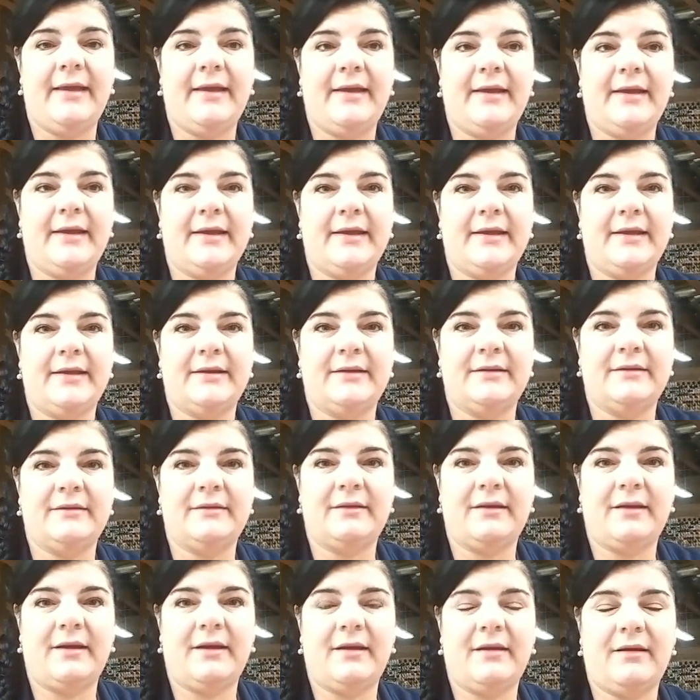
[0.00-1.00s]

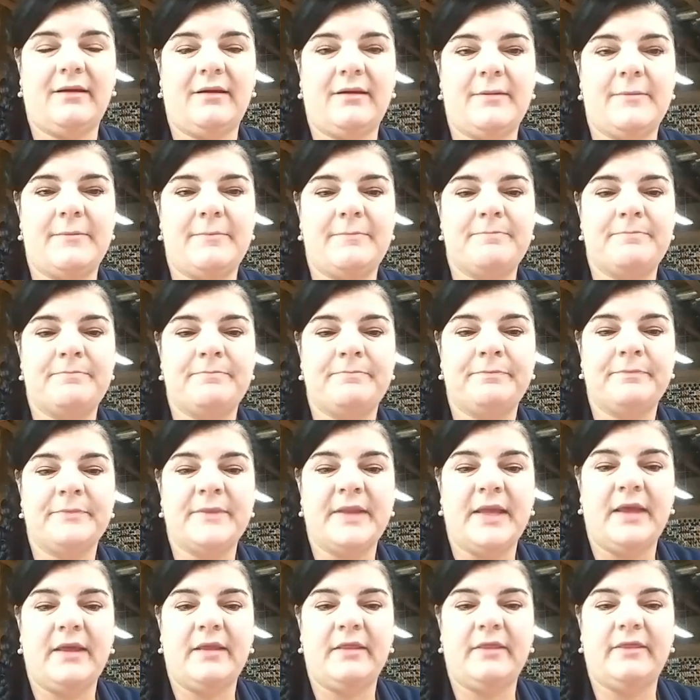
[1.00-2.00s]
and
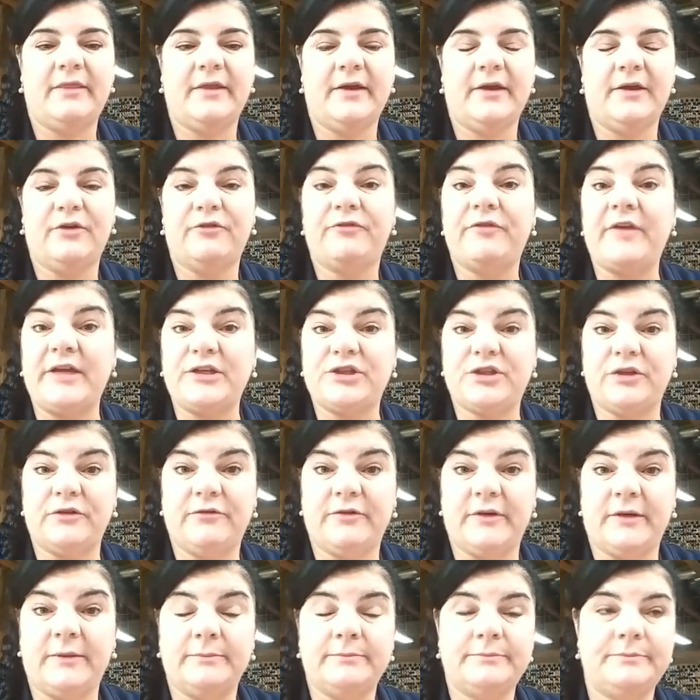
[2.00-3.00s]
their fashion
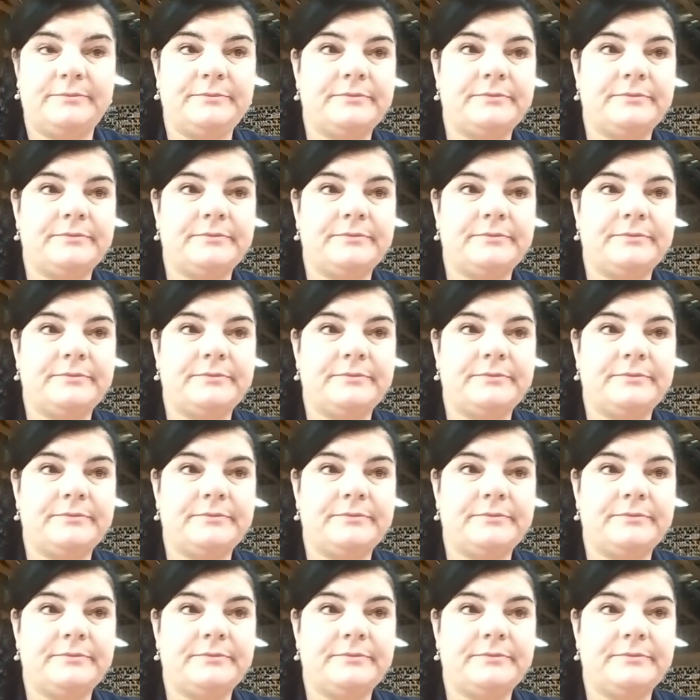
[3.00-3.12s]
film.